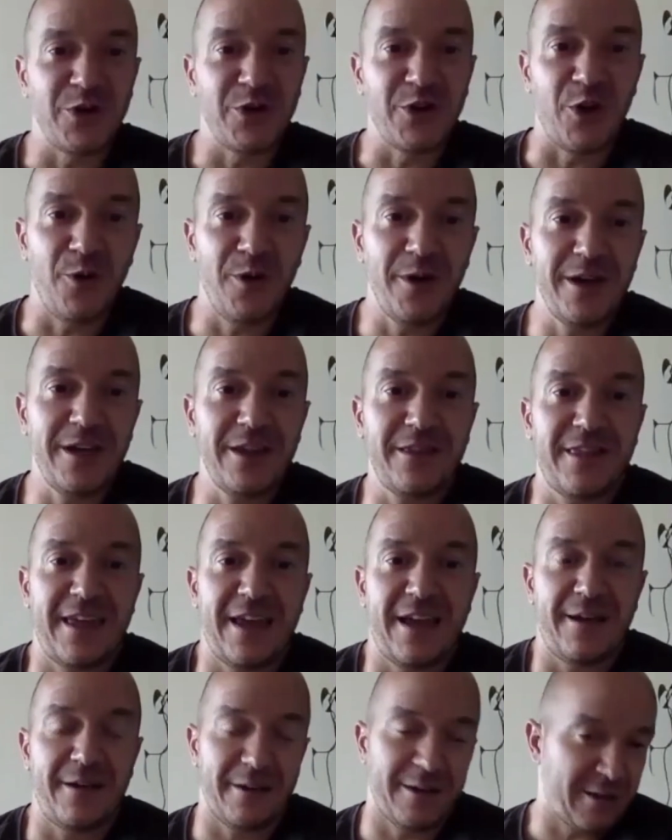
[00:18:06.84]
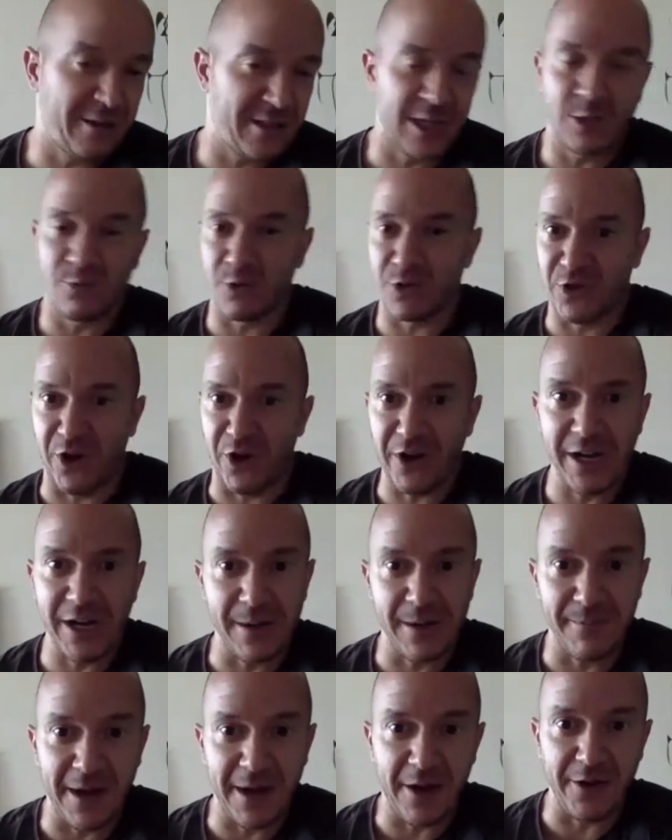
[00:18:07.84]
knowing that, since we're talking
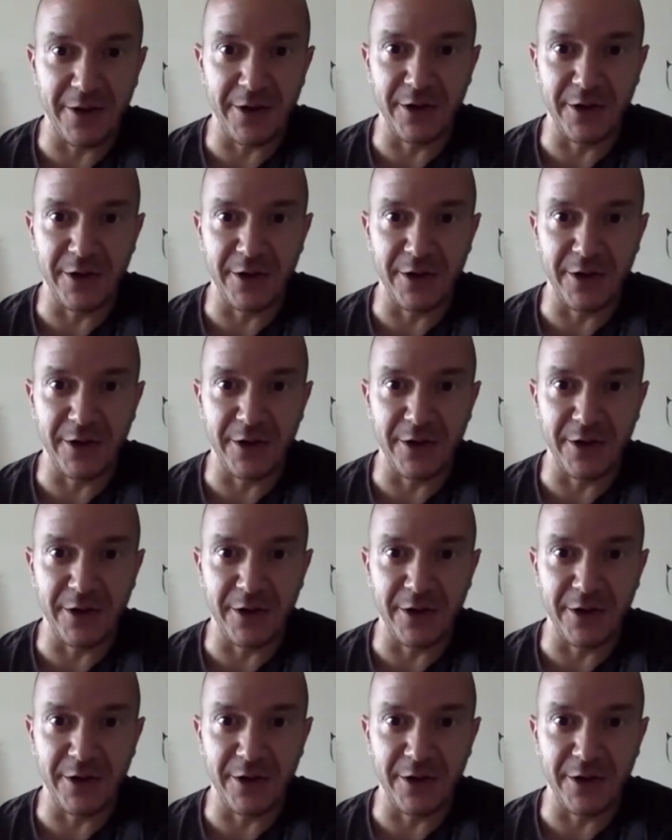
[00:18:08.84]
about,